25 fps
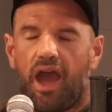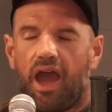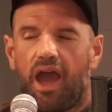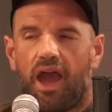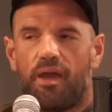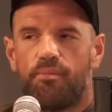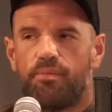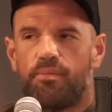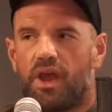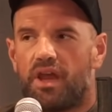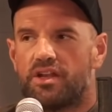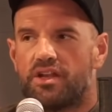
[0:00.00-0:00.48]

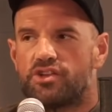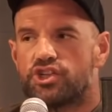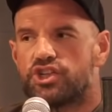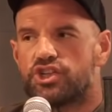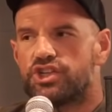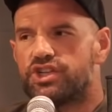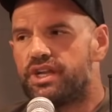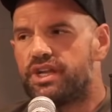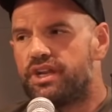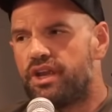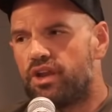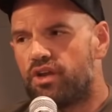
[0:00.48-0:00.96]
I'm not
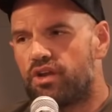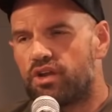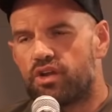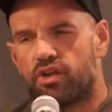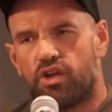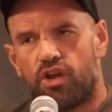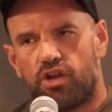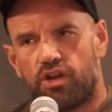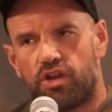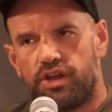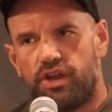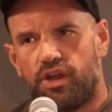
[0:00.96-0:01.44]
shitting on
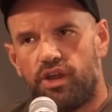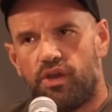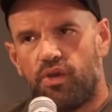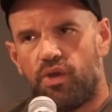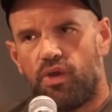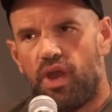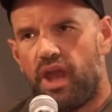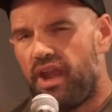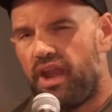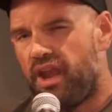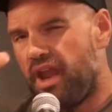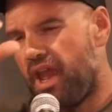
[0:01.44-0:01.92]
cardio,
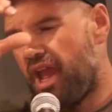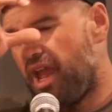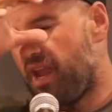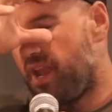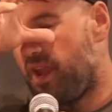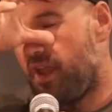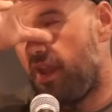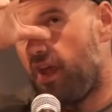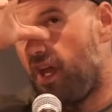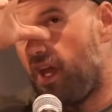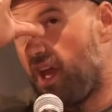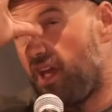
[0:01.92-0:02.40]

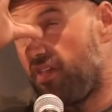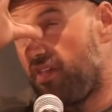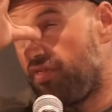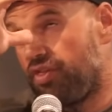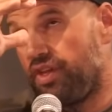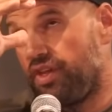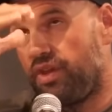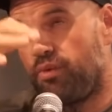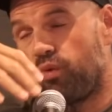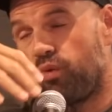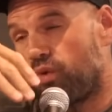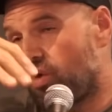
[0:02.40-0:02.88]
and I
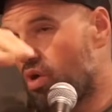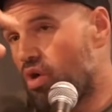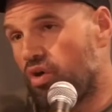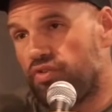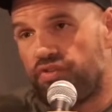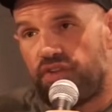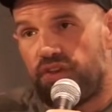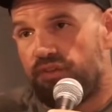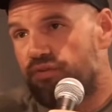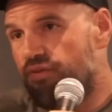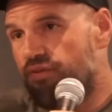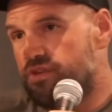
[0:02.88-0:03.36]
think we're all
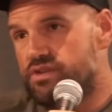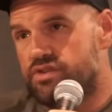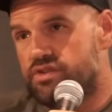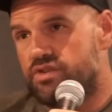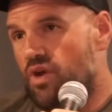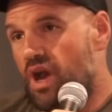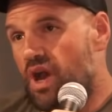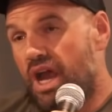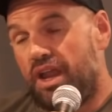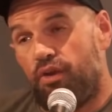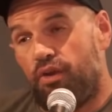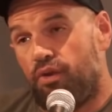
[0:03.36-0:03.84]
different.
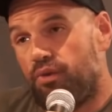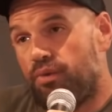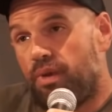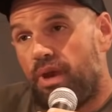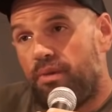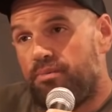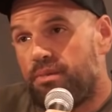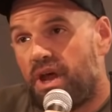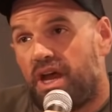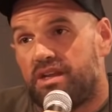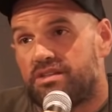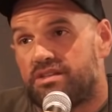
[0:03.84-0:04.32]
So
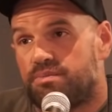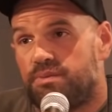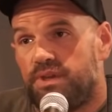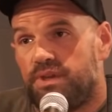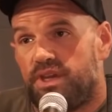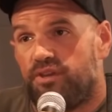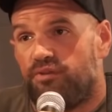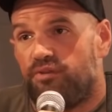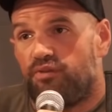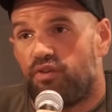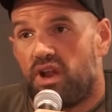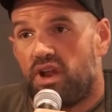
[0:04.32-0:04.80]
I'm not
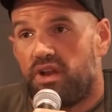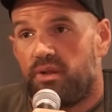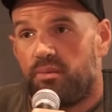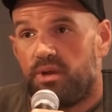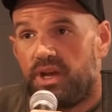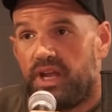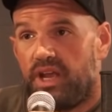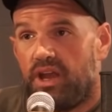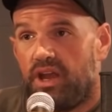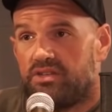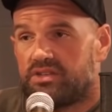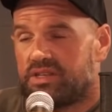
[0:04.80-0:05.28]
speaking for
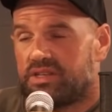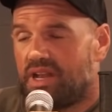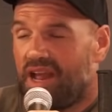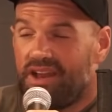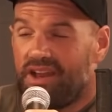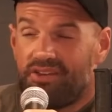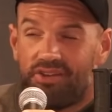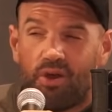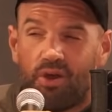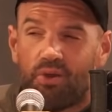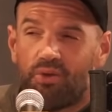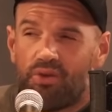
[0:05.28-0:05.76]
anybody else, and I
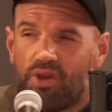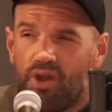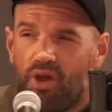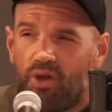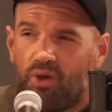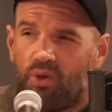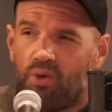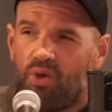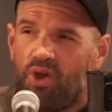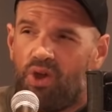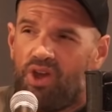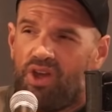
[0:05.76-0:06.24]
don't
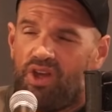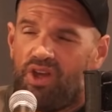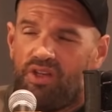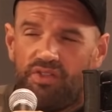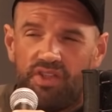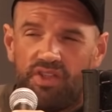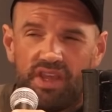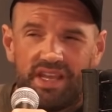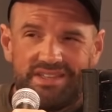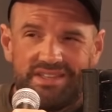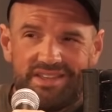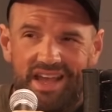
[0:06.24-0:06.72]
know
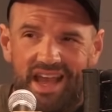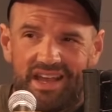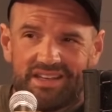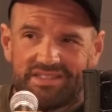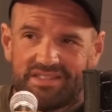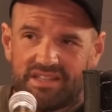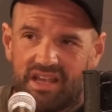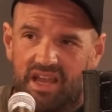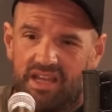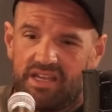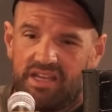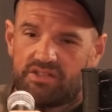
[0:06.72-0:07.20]
the exact
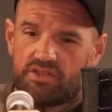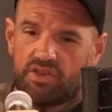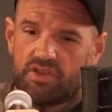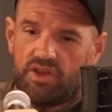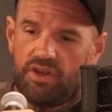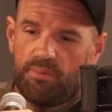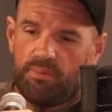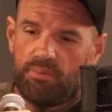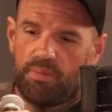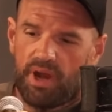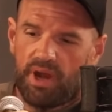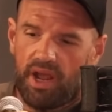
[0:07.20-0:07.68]
science on
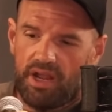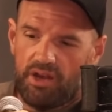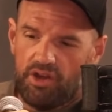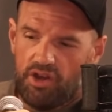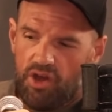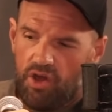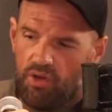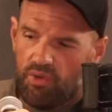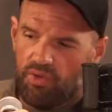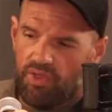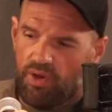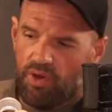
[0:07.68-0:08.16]
it, but I
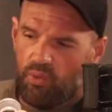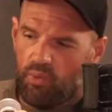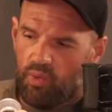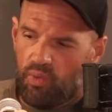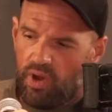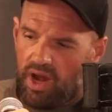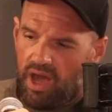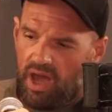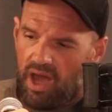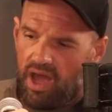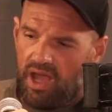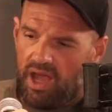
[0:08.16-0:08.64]
know that
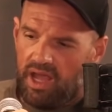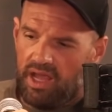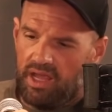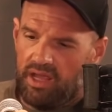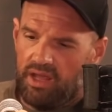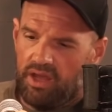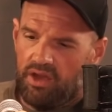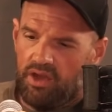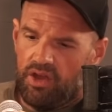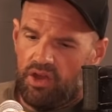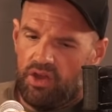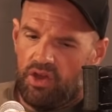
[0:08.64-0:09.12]
when I
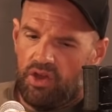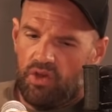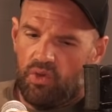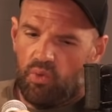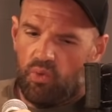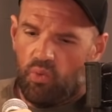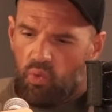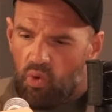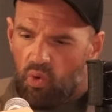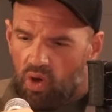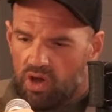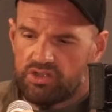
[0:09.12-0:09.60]

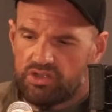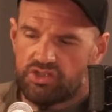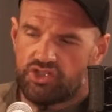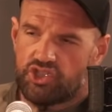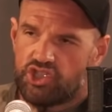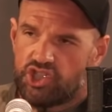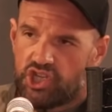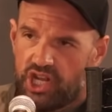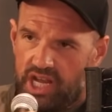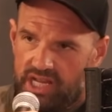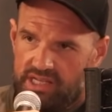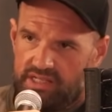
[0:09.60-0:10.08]
was
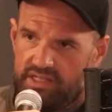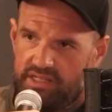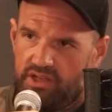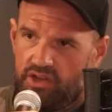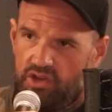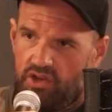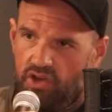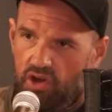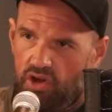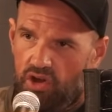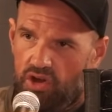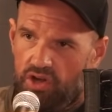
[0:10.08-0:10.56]
chasing
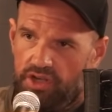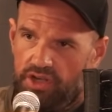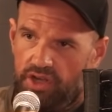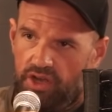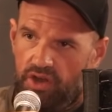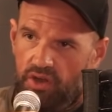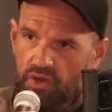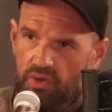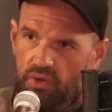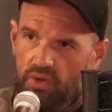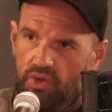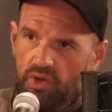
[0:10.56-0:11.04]

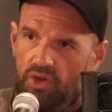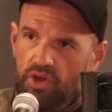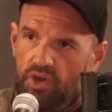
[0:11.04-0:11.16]
cardio,